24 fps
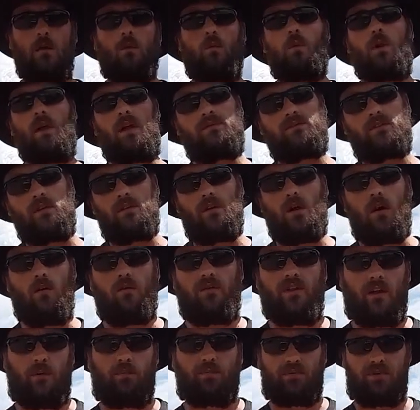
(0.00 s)
We have to know
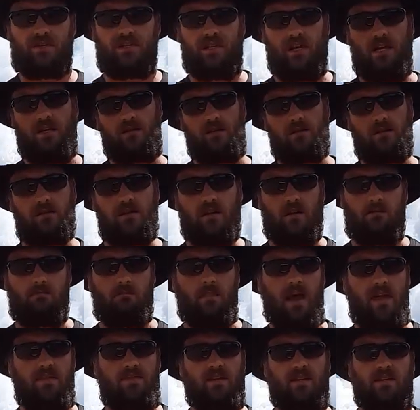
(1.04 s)
their procedures, their
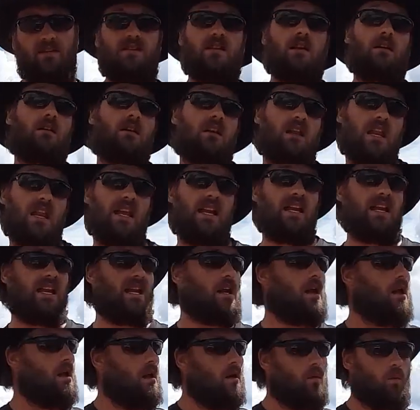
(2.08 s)
methods, their cleaning.
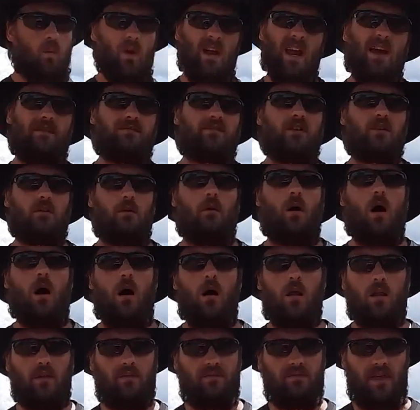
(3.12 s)
We have to know
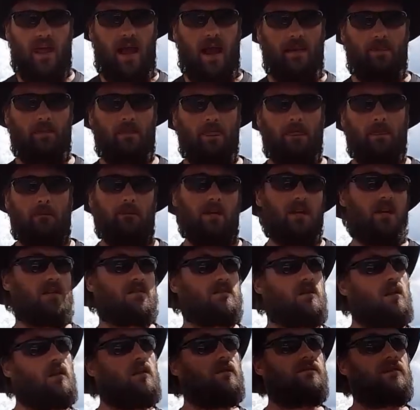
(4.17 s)
all of that, because
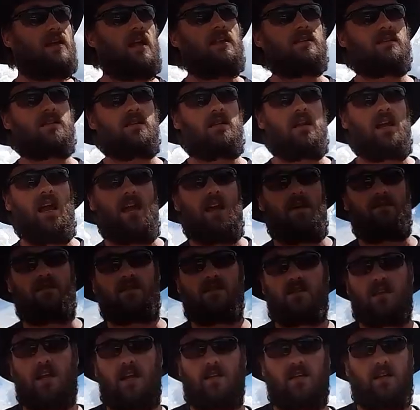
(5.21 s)
all of that's going to have a
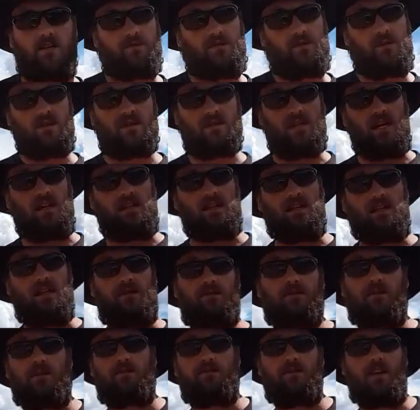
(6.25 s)
slightly
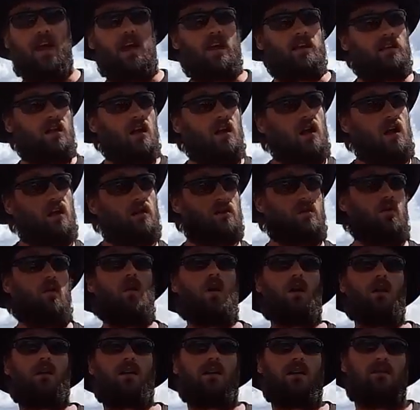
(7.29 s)
different effect on the
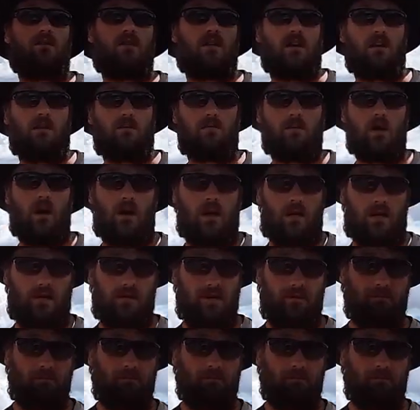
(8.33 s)
quality of the end product.